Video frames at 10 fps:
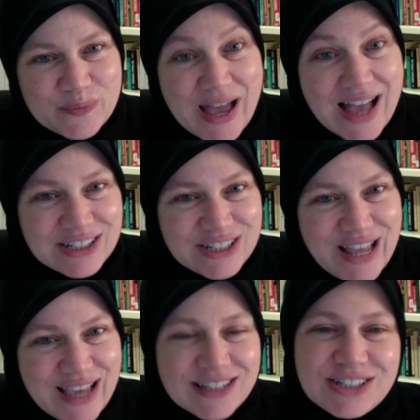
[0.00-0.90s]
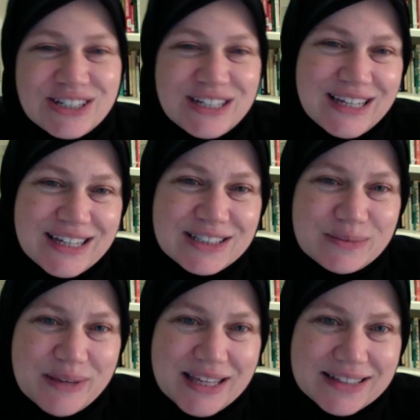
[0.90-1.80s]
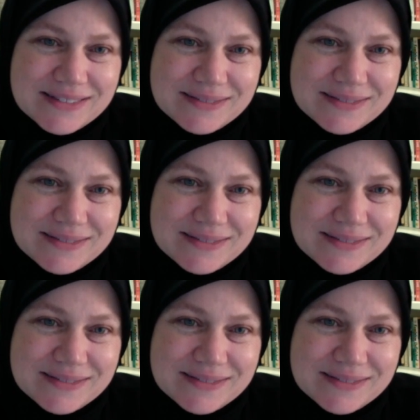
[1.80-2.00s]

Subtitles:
Hashtag she is me.